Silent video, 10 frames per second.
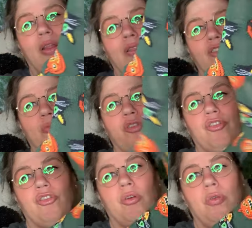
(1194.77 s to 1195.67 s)
These will be
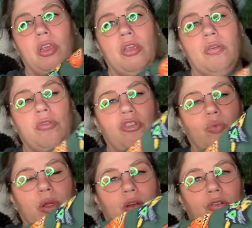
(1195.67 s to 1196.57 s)
so cute to
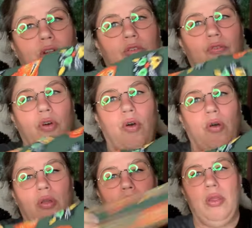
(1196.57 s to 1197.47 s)
wear during the
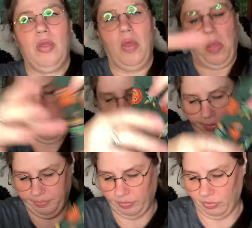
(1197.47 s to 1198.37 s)
fall.
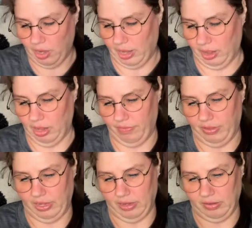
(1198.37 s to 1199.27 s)
I love
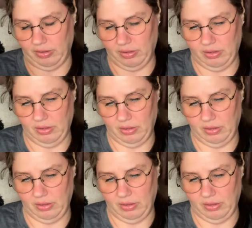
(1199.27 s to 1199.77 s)
these.